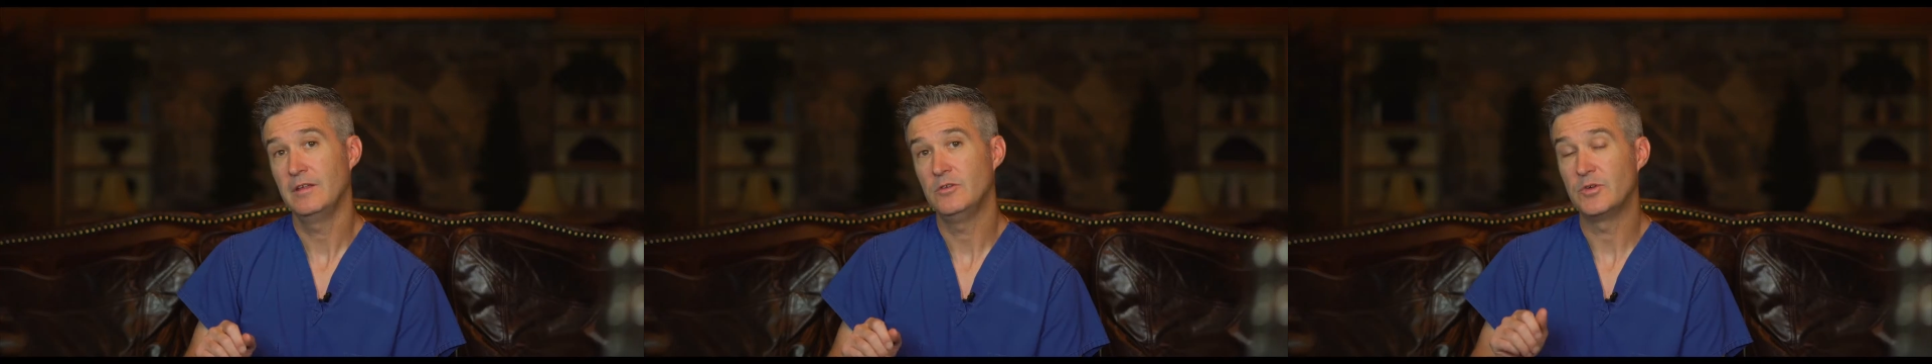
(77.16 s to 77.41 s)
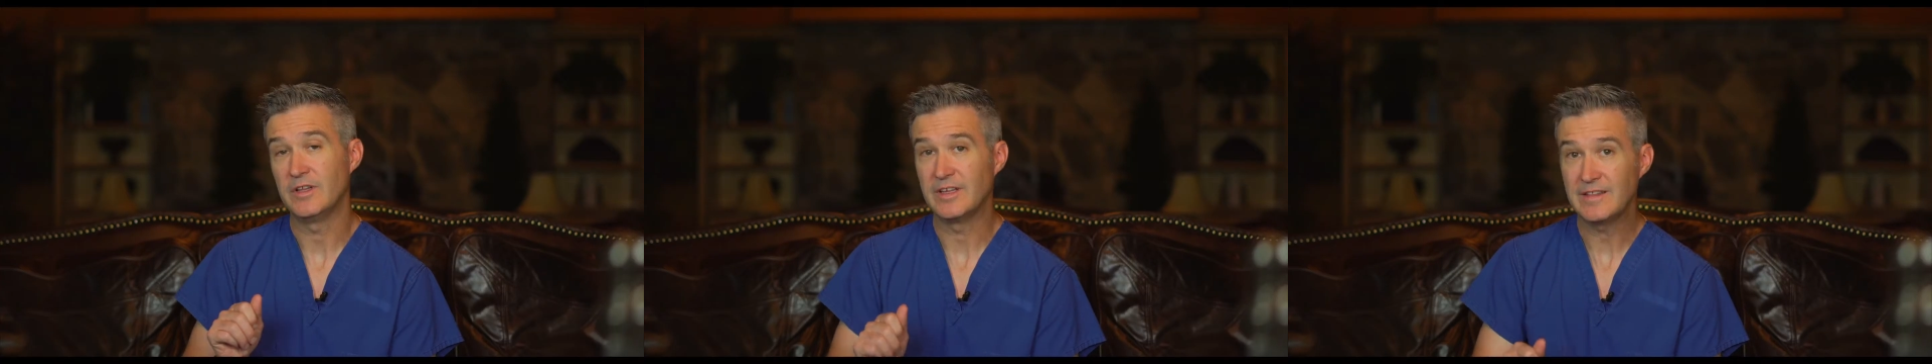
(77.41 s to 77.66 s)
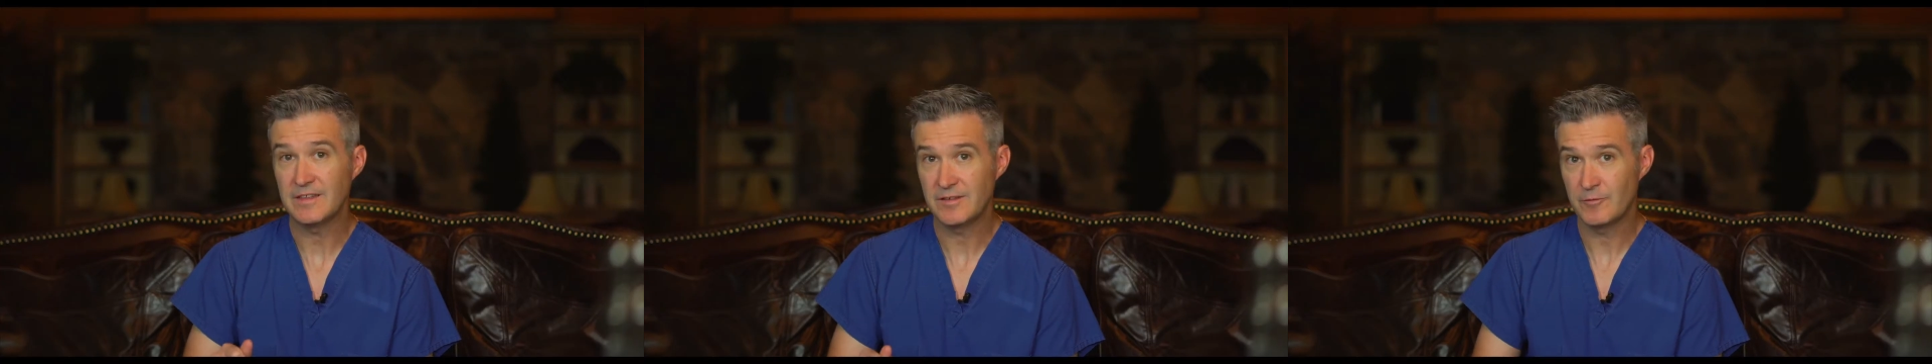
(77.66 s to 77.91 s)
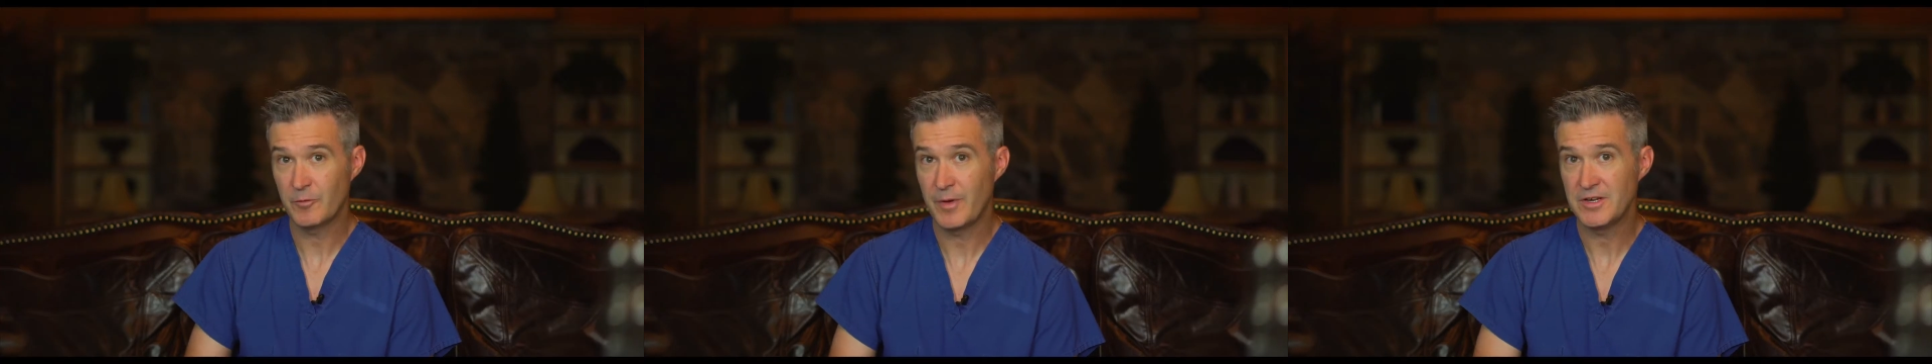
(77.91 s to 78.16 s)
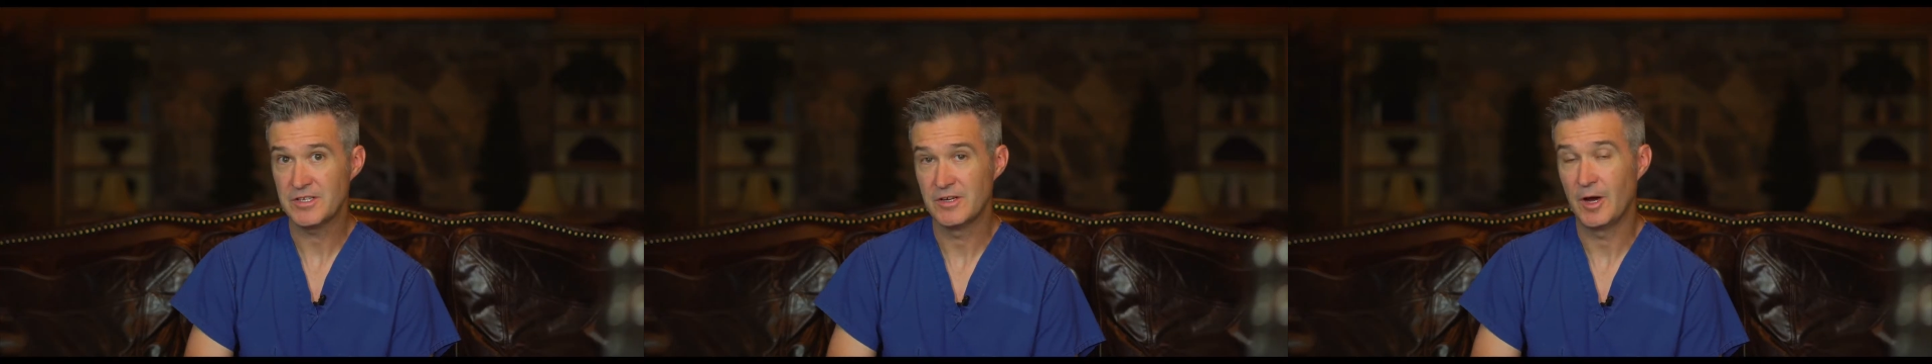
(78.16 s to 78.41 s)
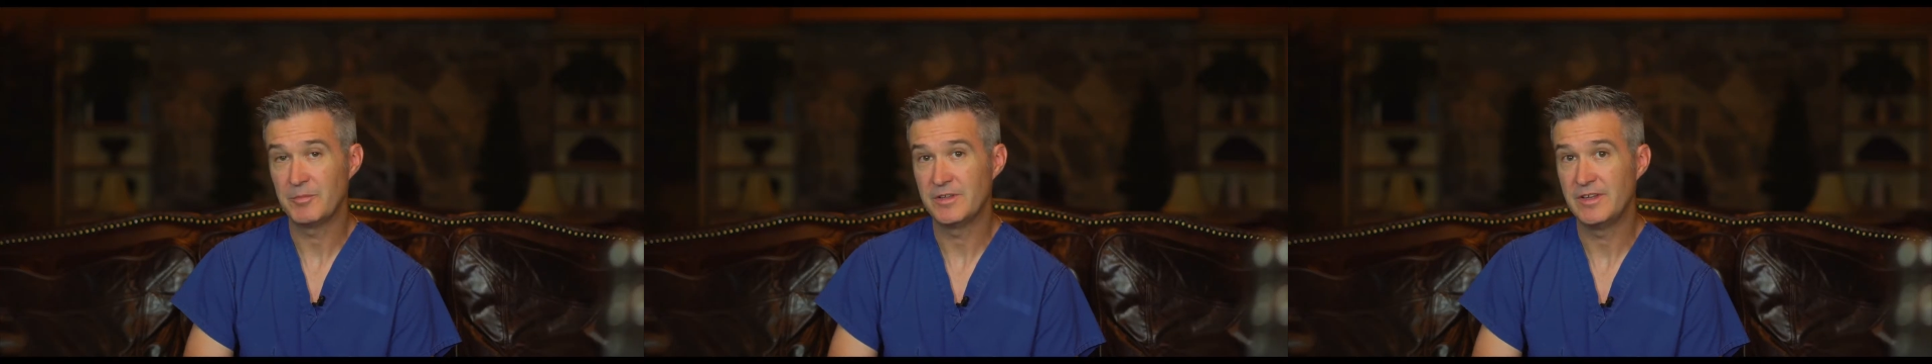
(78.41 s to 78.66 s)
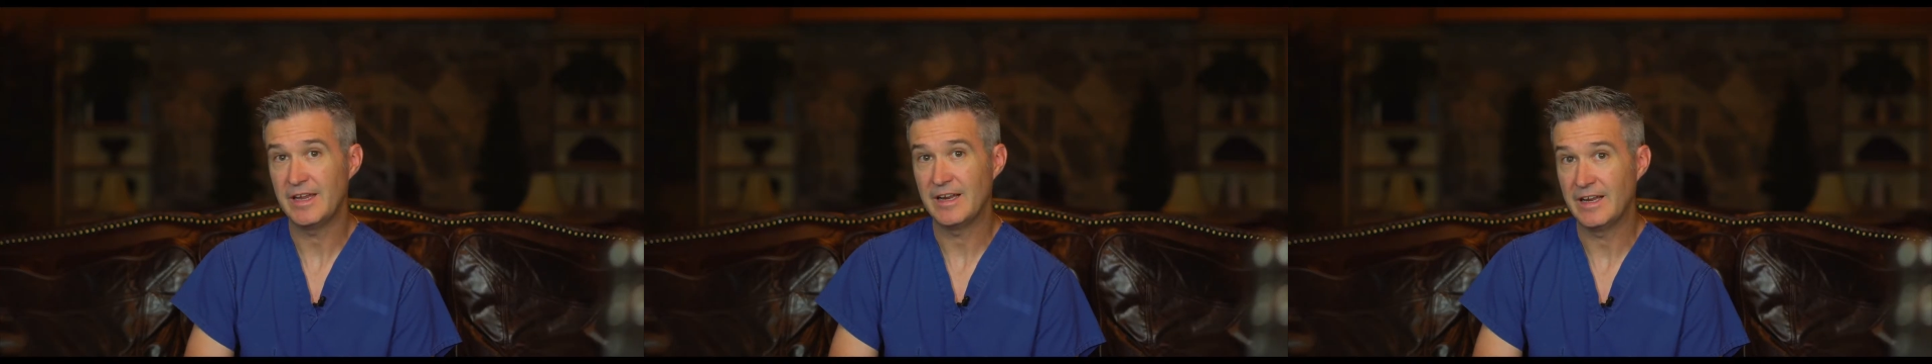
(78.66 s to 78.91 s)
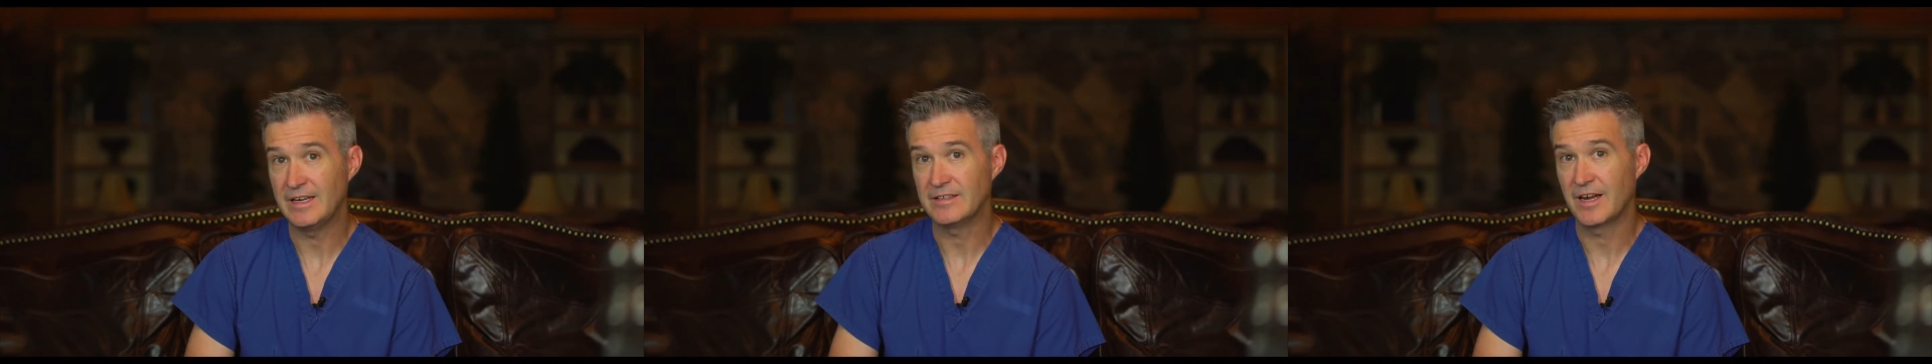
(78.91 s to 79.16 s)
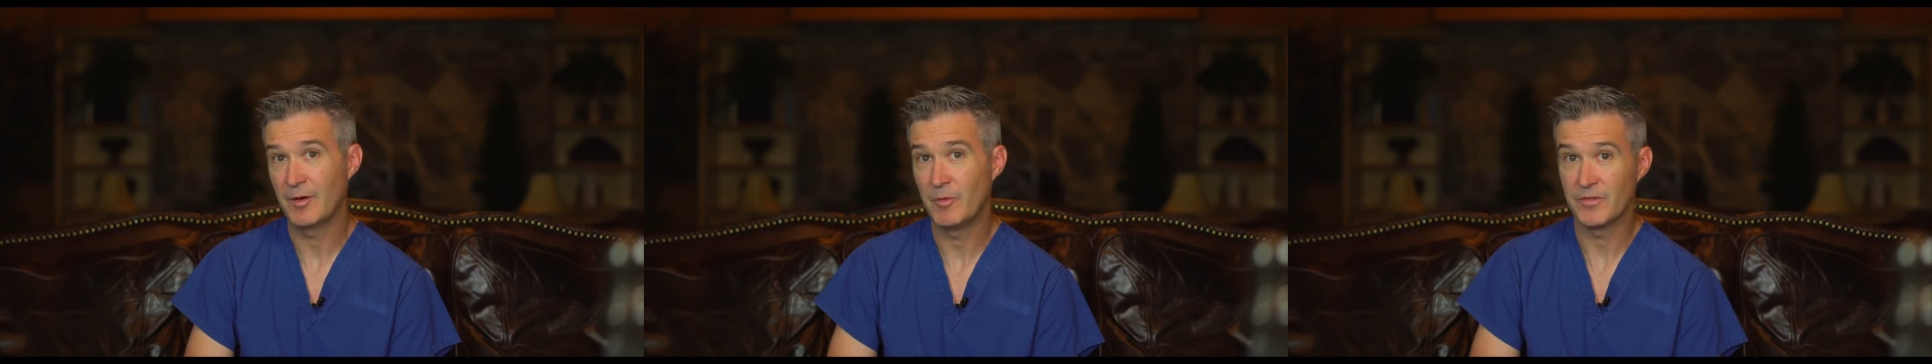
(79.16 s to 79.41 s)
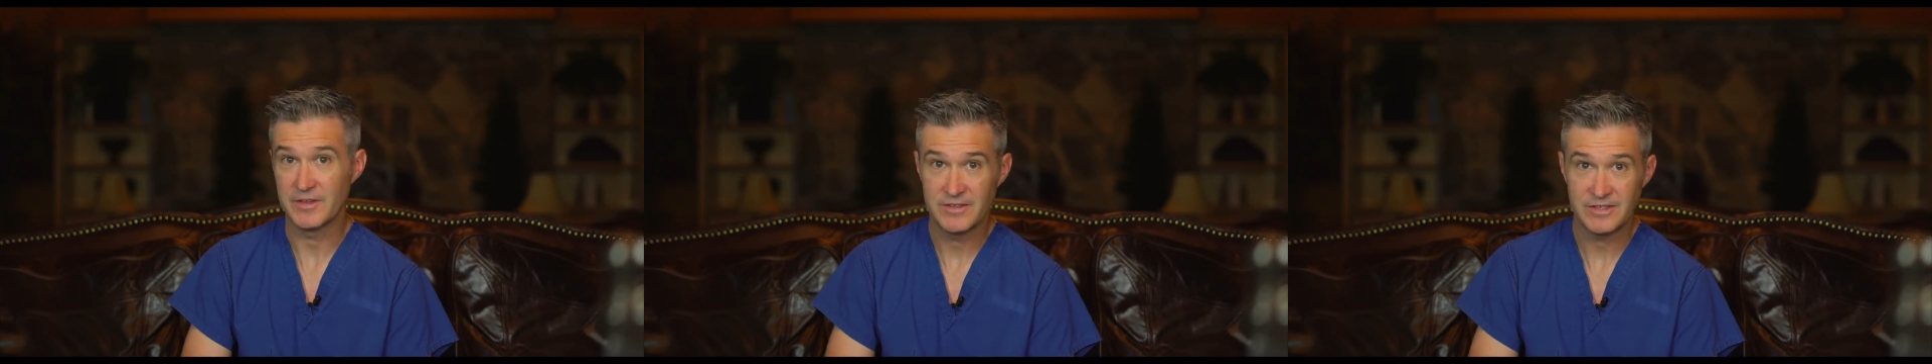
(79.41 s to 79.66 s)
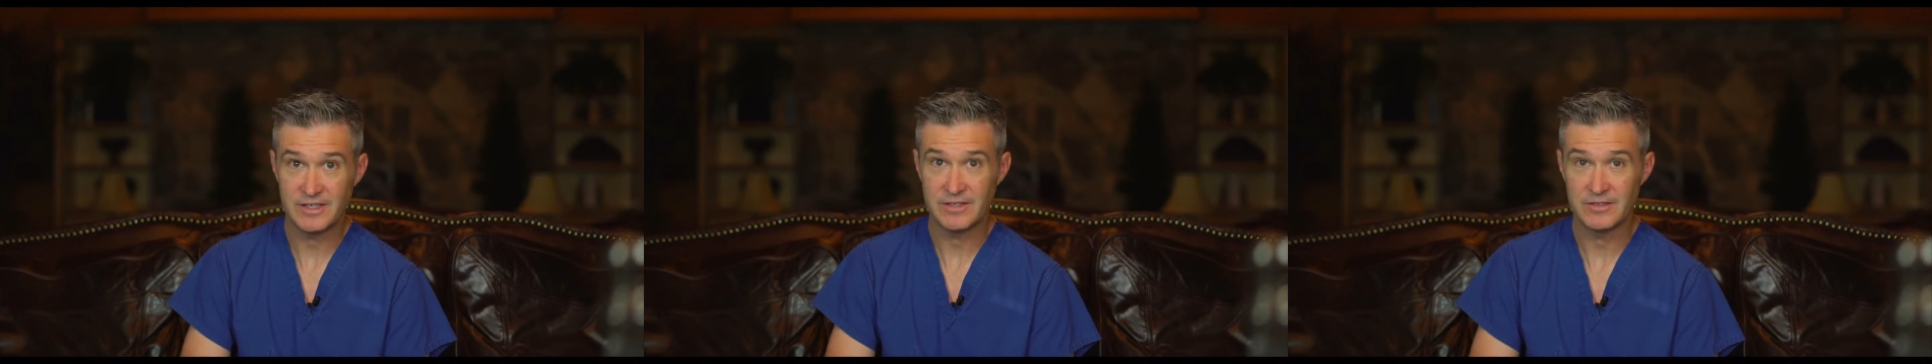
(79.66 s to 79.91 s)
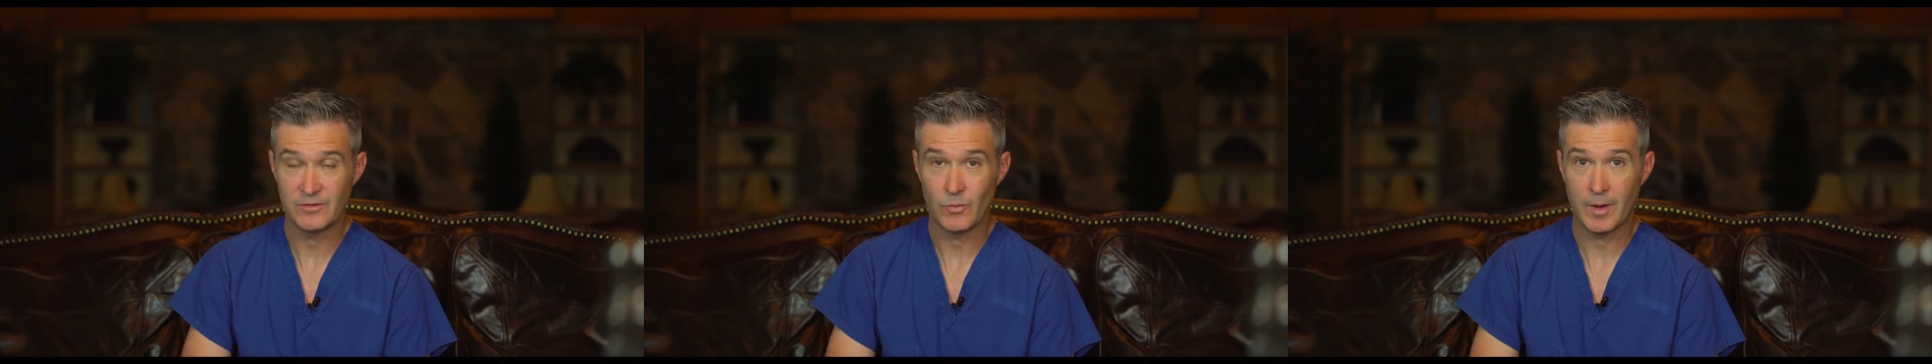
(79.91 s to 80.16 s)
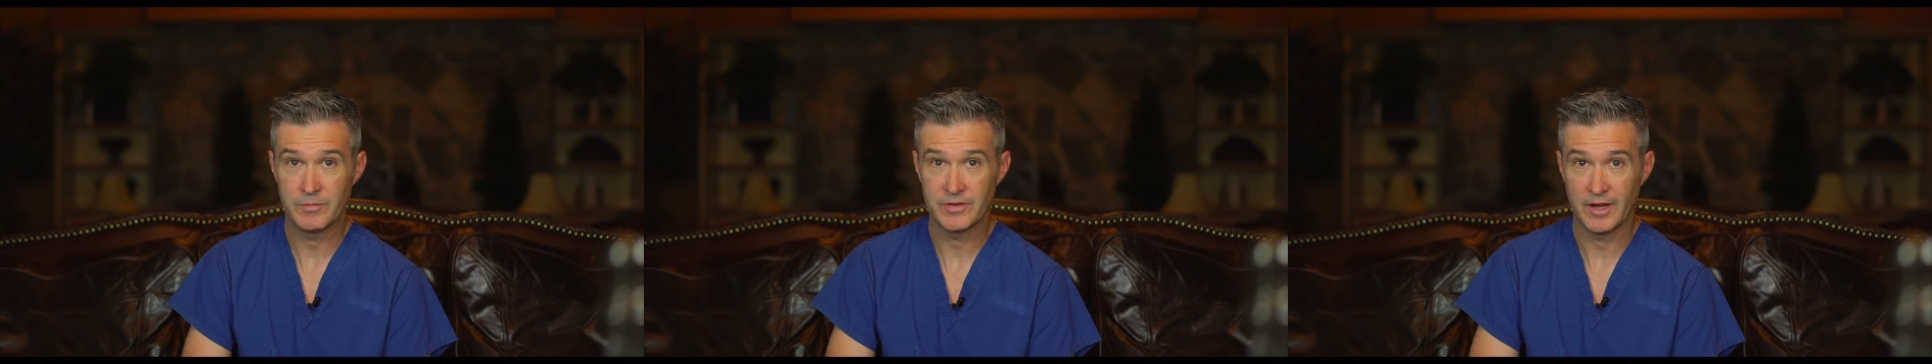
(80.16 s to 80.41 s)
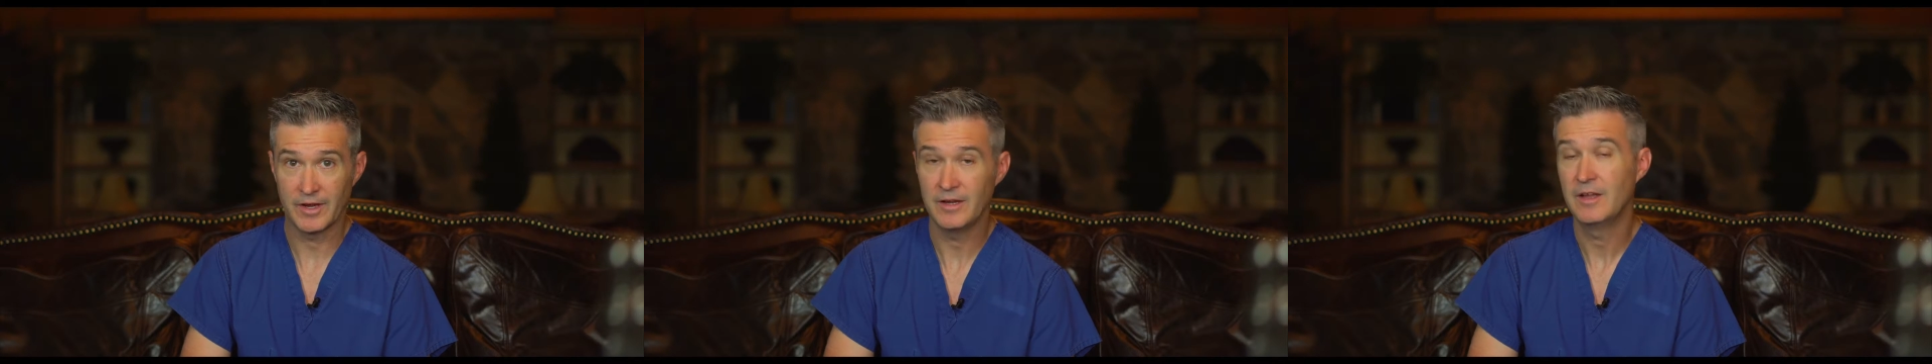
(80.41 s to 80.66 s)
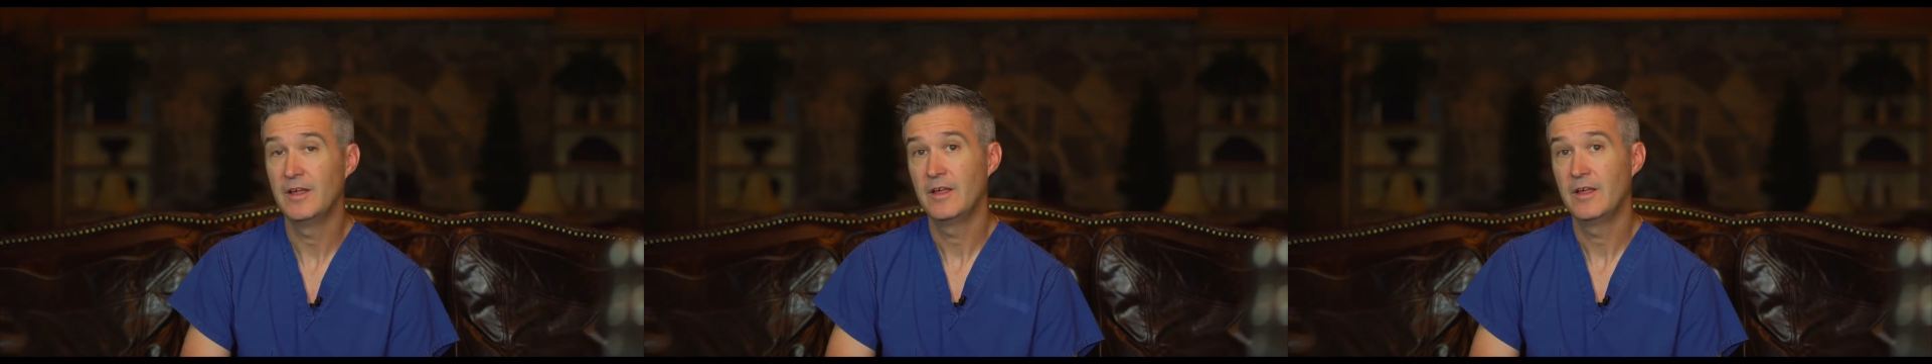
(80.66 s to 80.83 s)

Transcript: You can get this information up to date at any time on the CDC website.